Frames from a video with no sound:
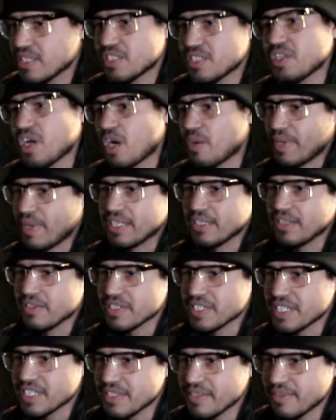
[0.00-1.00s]
start my
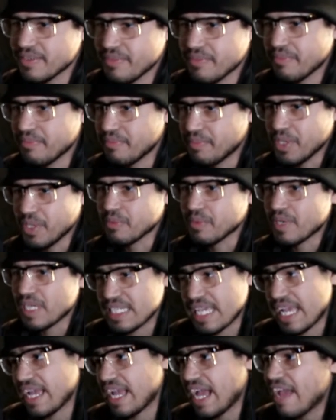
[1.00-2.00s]
closer. Yeah. Boom.
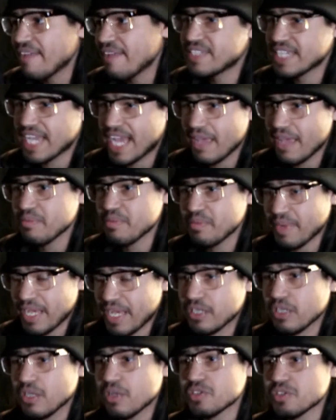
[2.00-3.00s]
Because I, yeah. I've timed
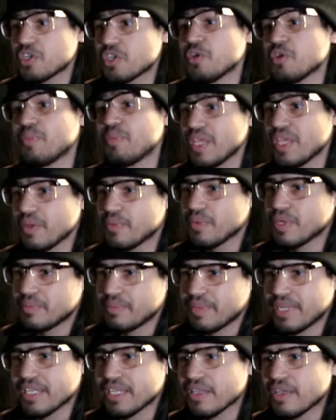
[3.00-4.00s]
my closer to be
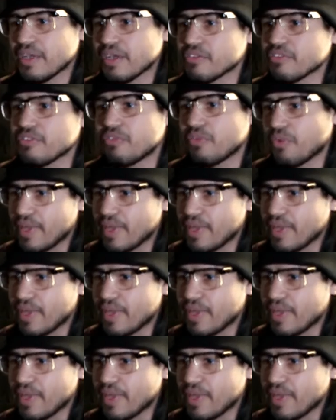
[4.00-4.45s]
one minute long